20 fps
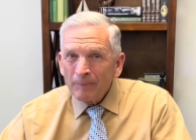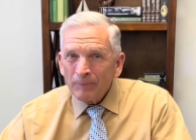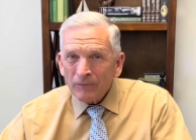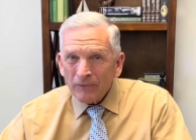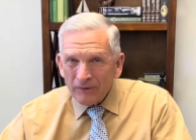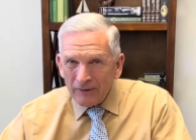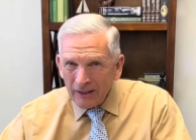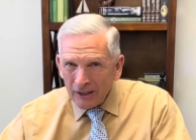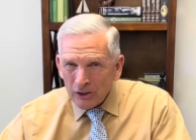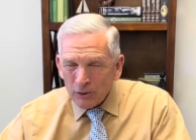
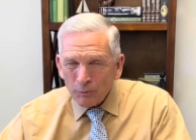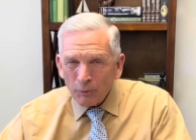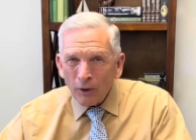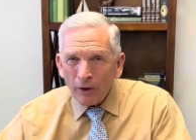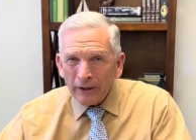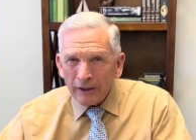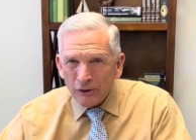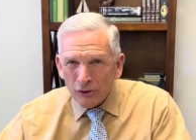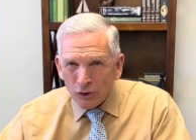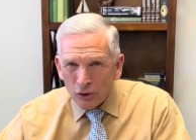This
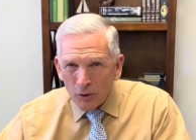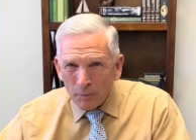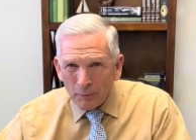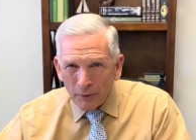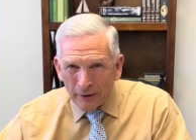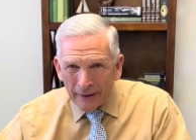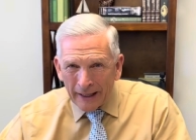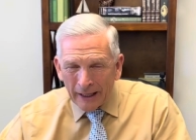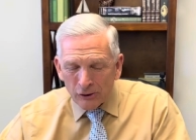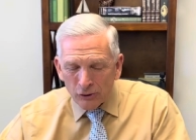book is
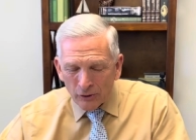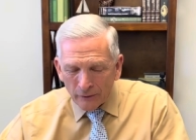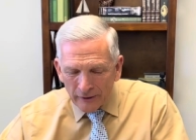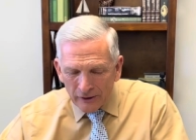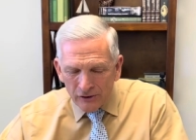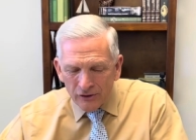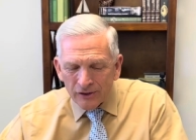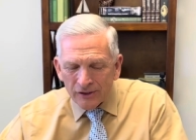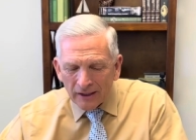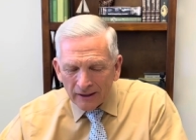supernatural.
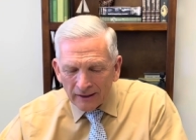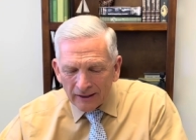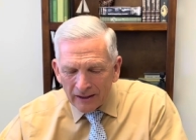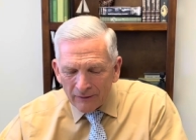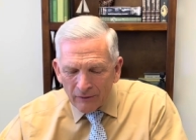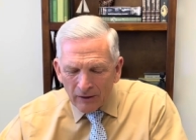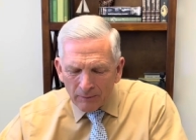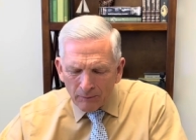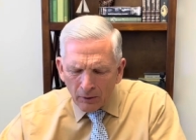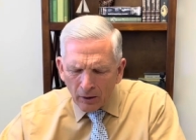This is a
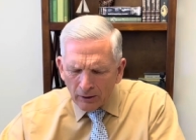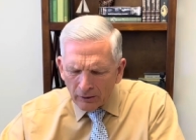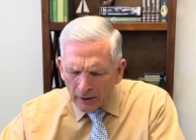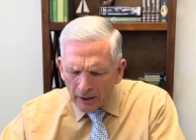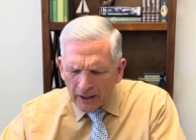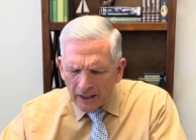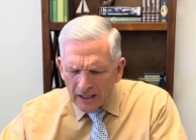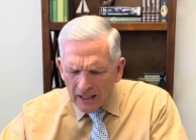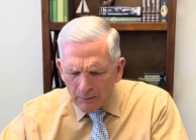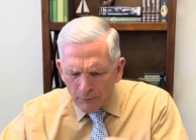living book.
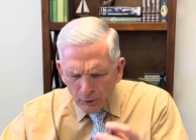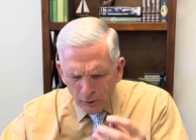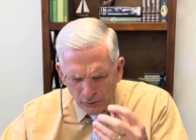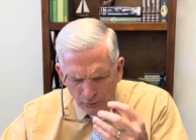Look at Hebrews